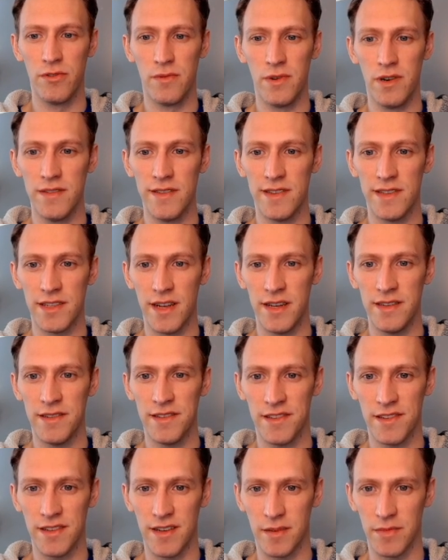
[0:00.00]
walled
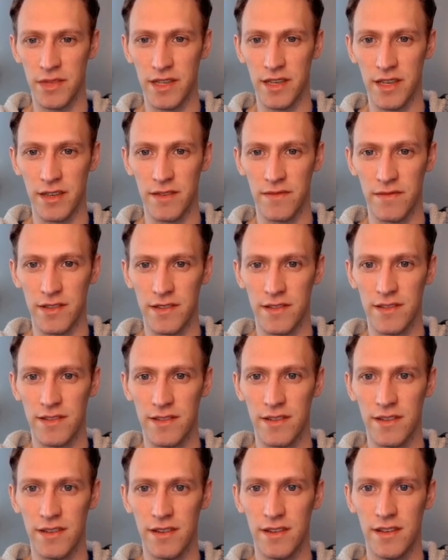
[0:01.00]
states, I believe.
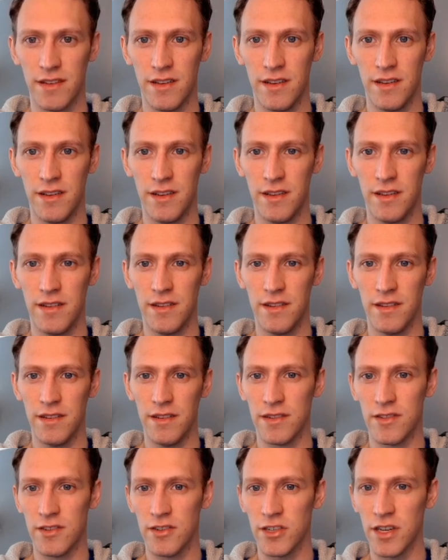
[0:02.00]
Let's
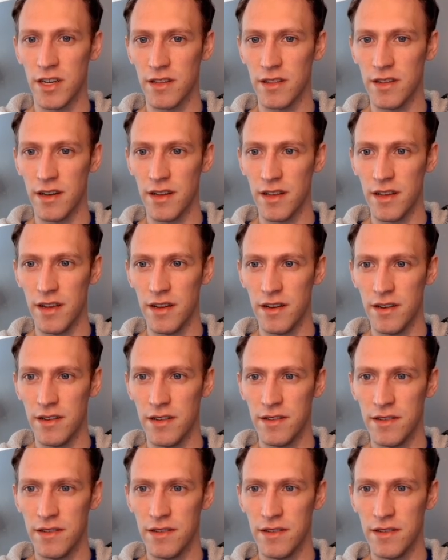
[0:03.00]
check that again.